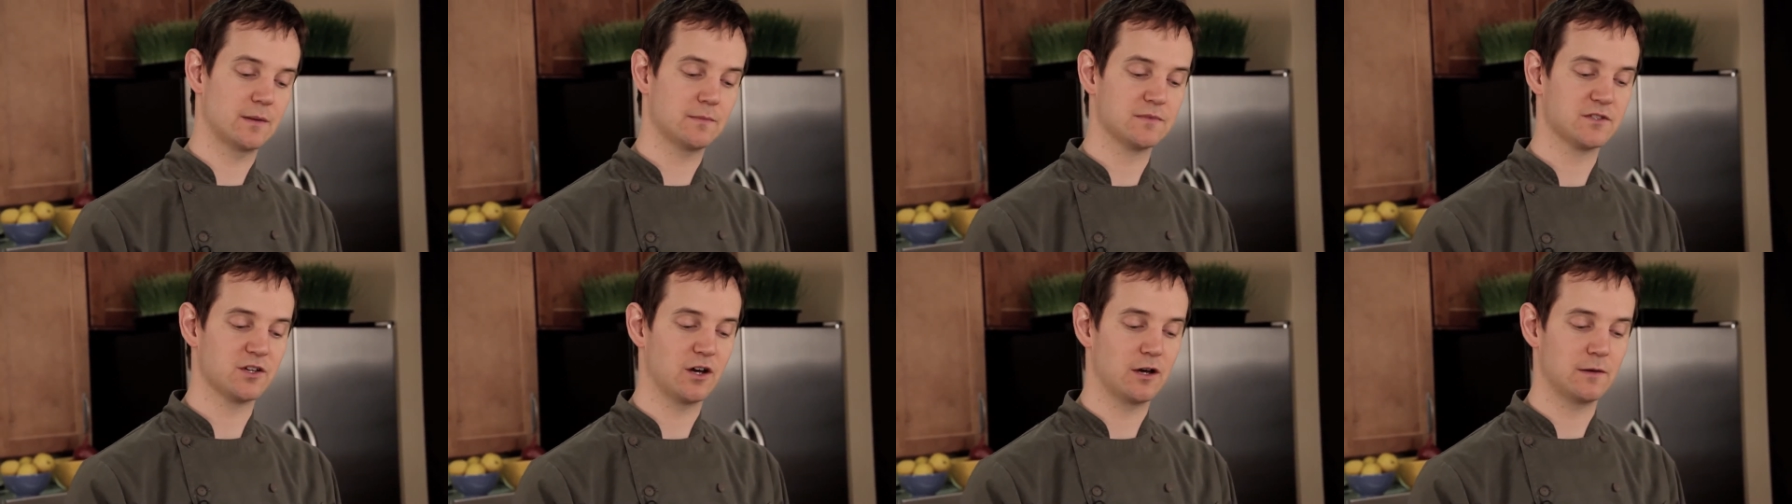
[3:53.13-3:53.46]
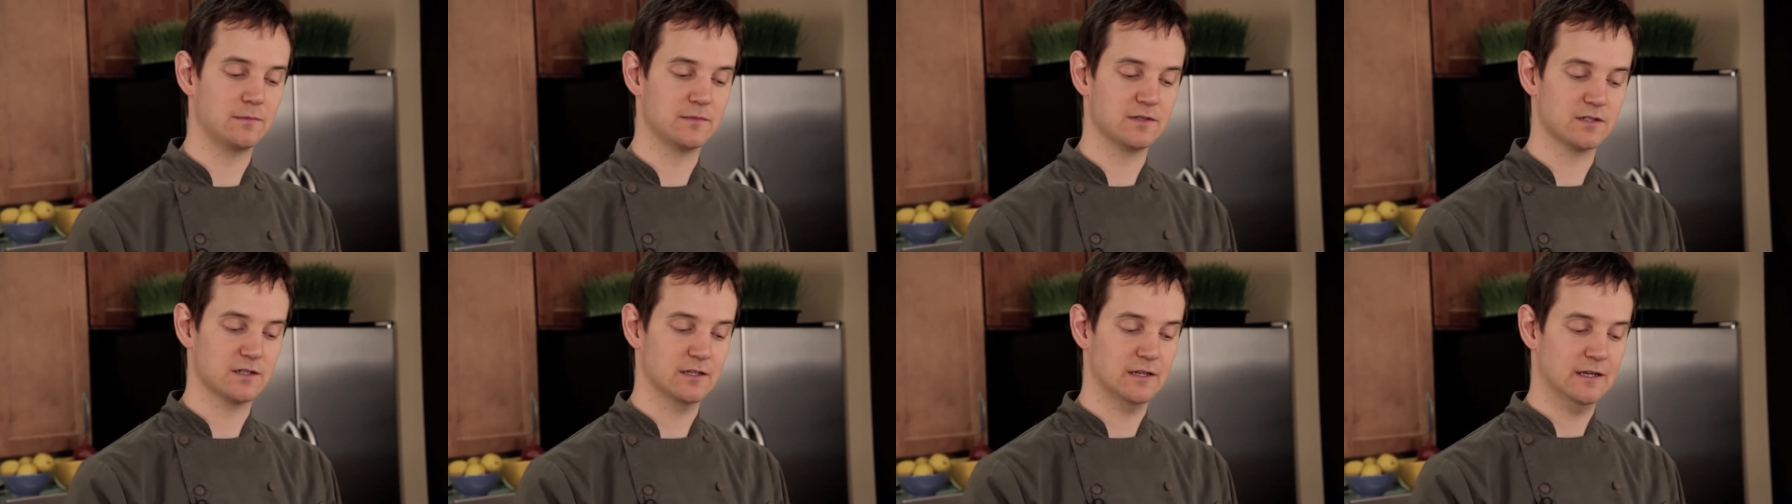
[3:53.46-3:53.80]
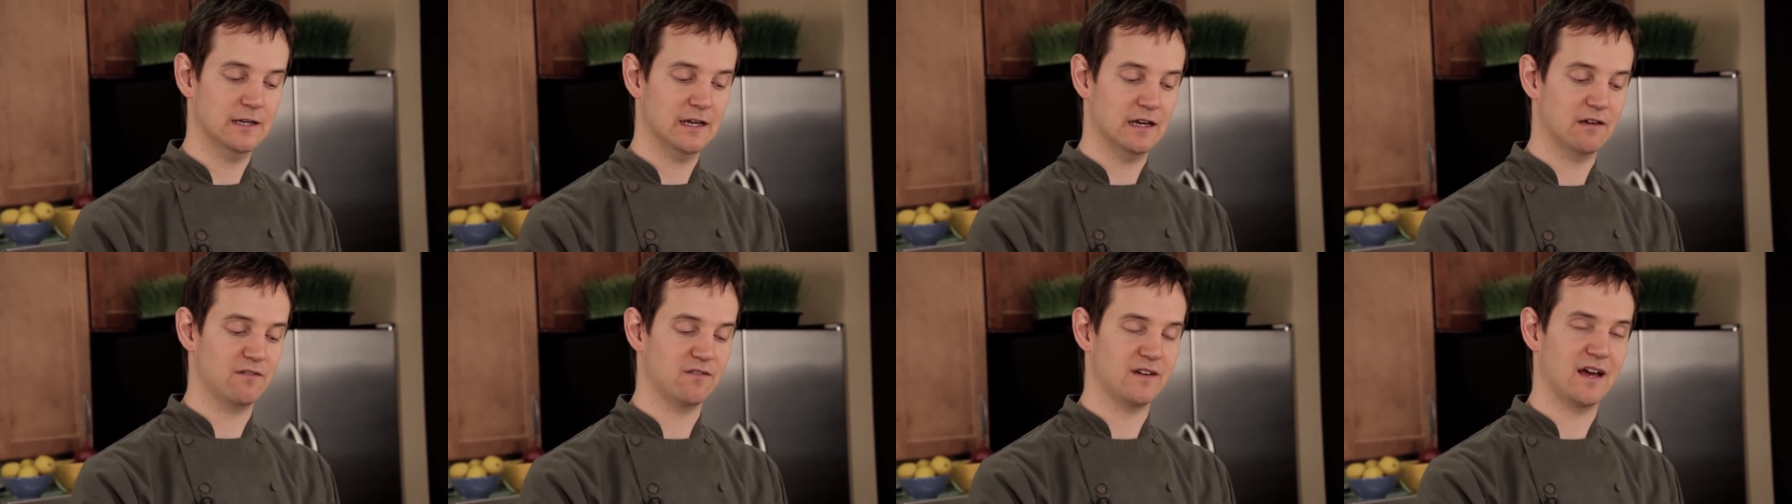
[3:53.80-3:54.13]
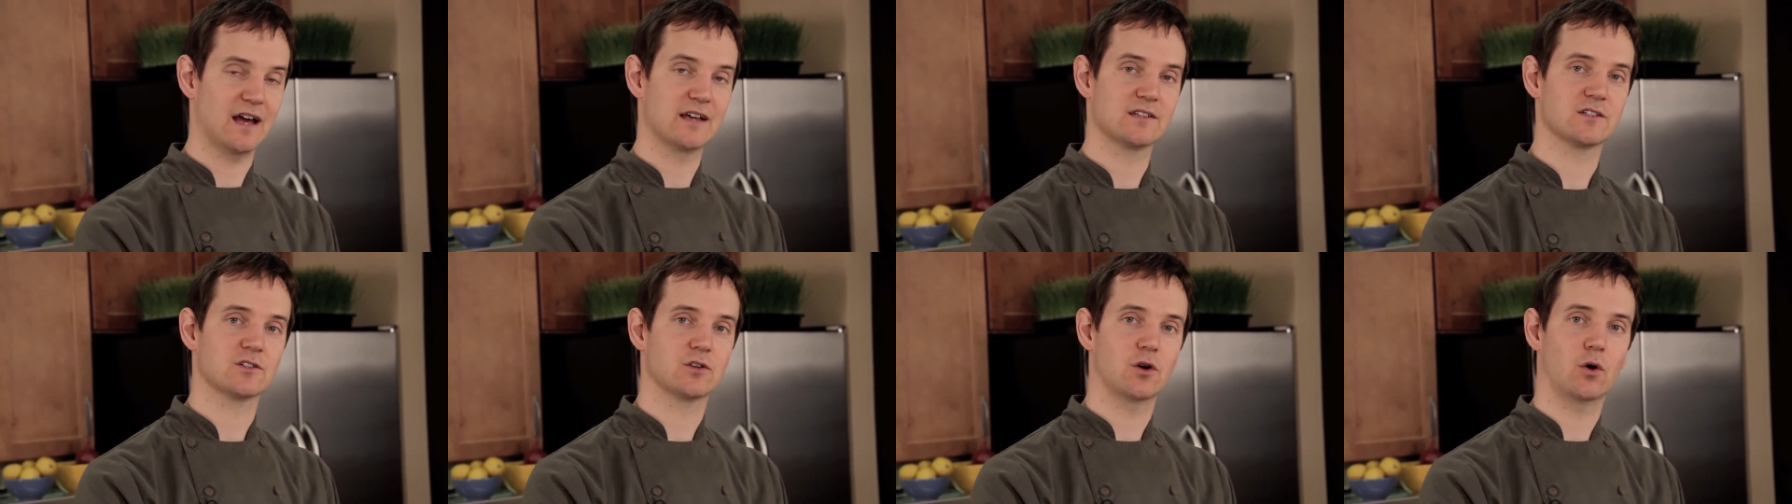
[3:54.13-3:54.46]
and sometimes
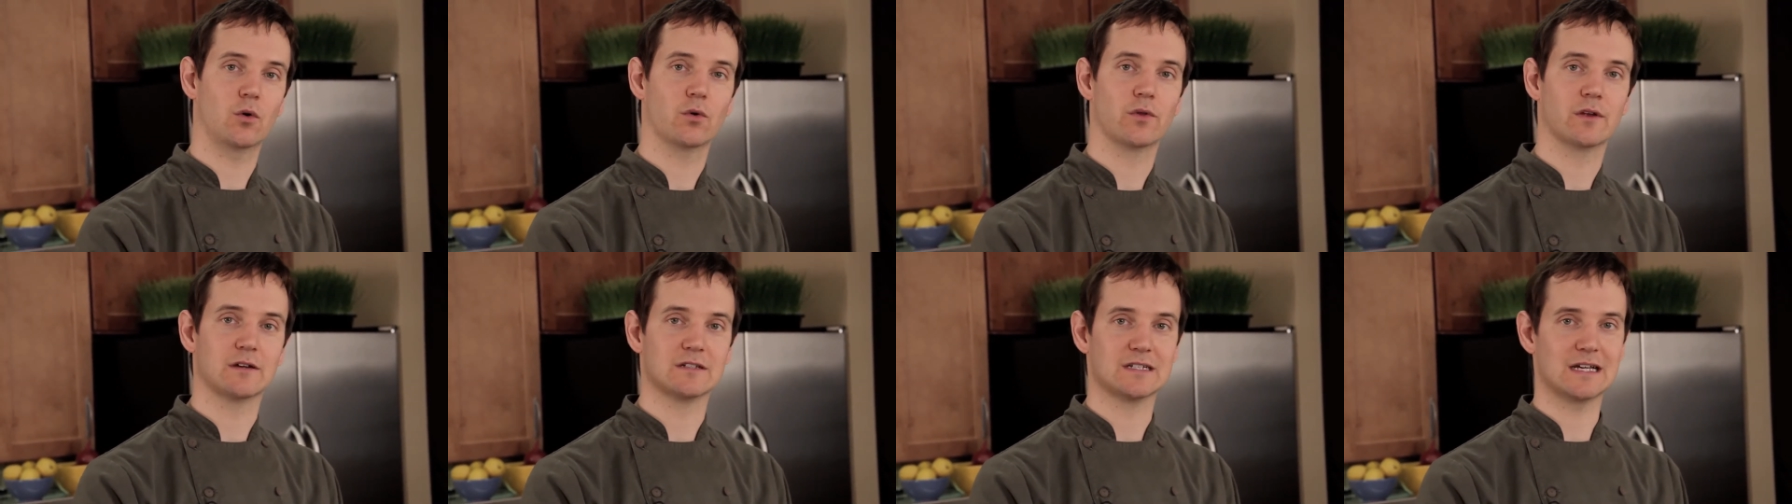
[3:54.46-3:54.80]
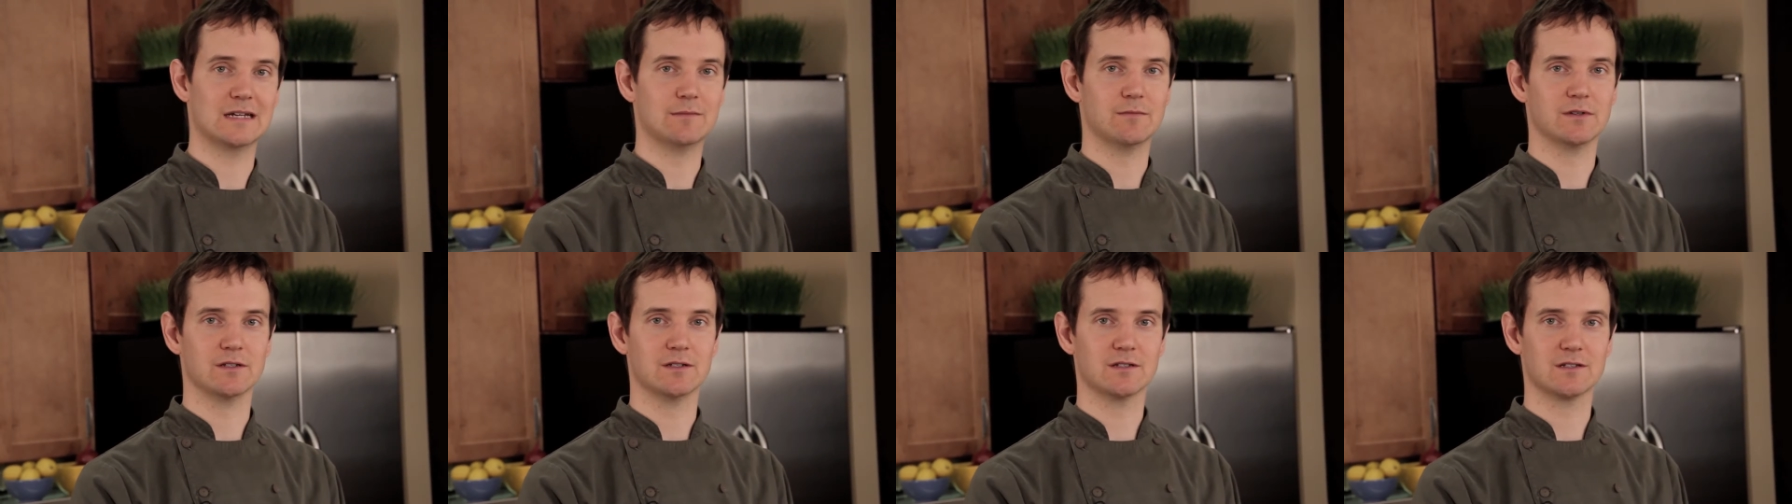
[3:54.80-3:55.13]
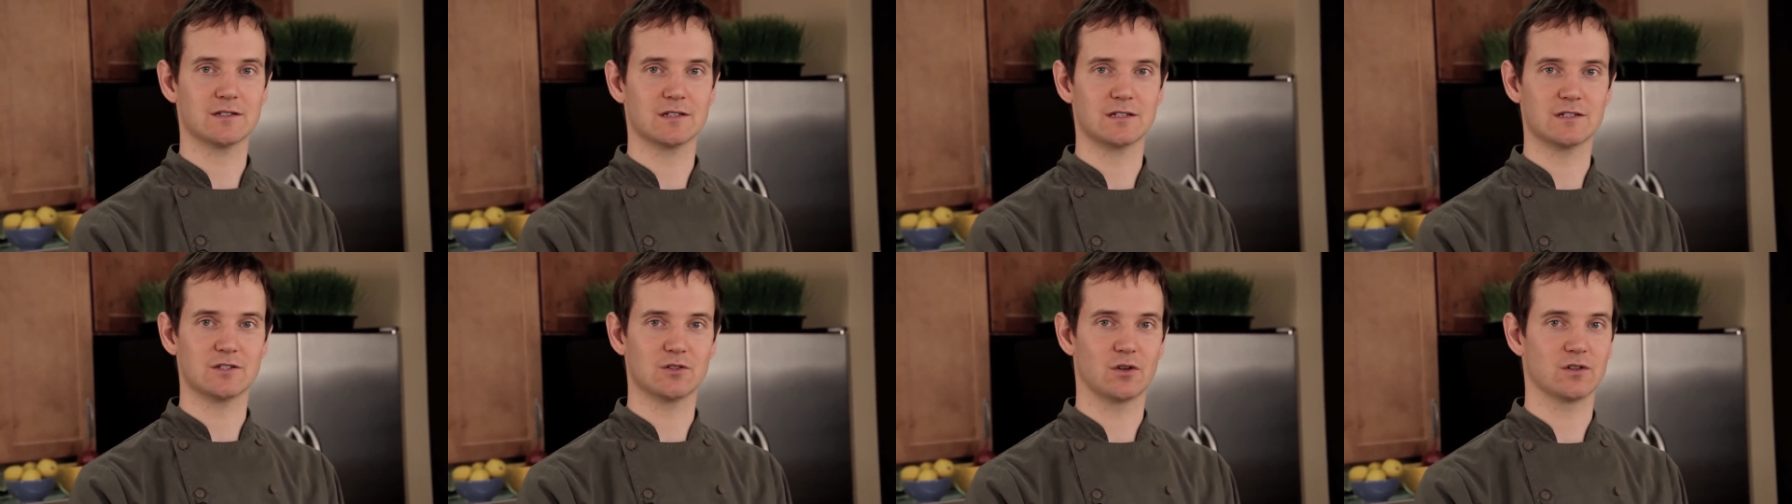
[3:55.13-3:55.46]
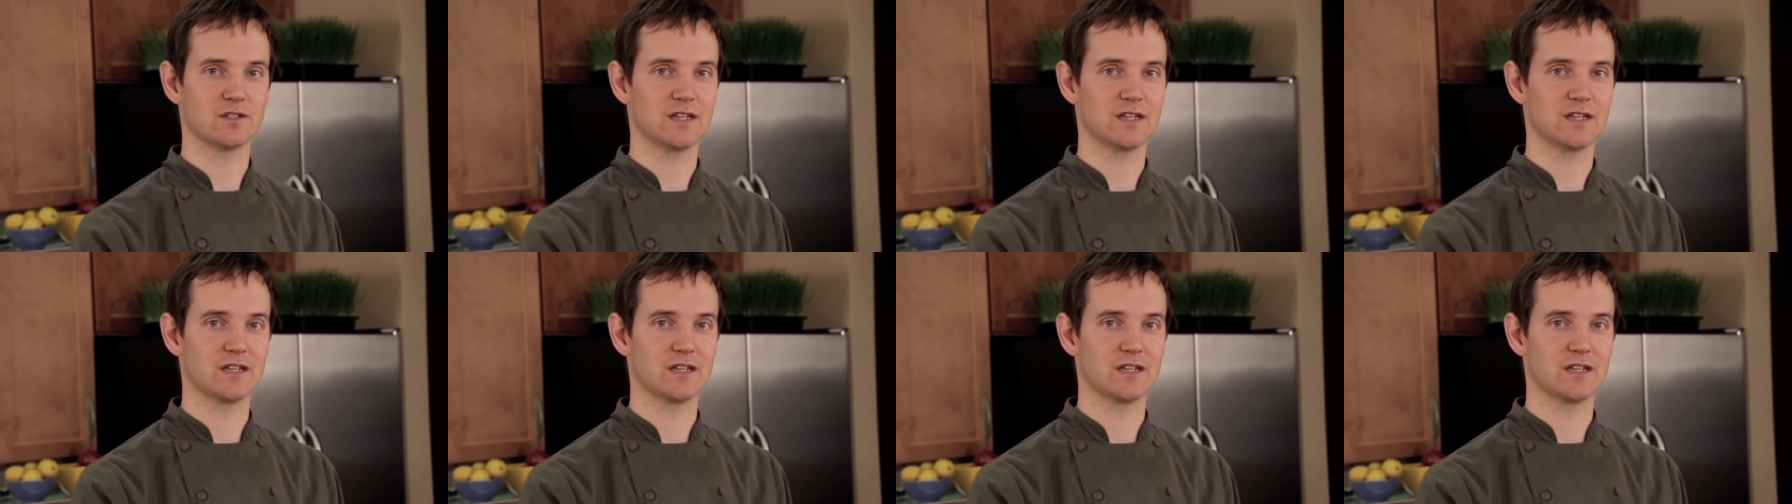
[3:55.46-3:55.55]
if it hasn't got all those elements,